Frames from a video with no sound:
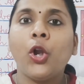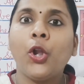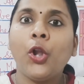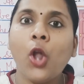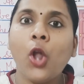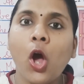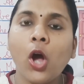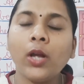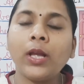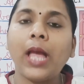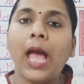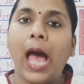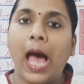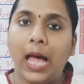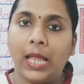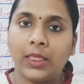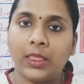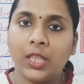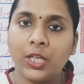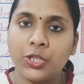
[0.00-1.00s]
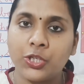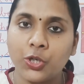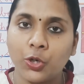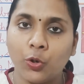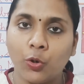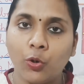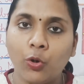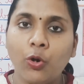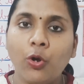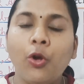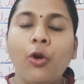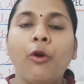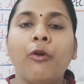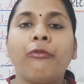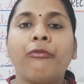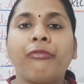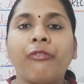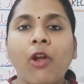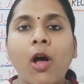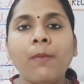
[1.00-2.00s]
Knock at the Door,
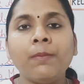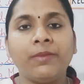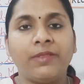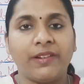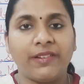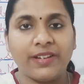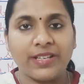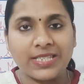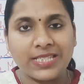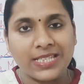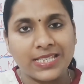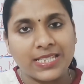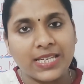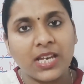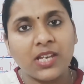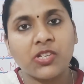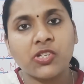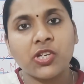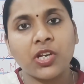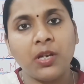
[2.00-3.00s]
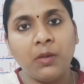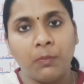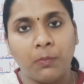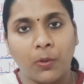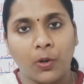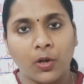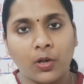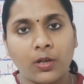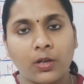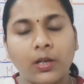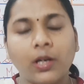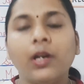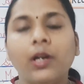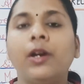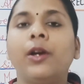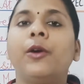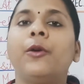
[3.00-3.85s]
from the recitation book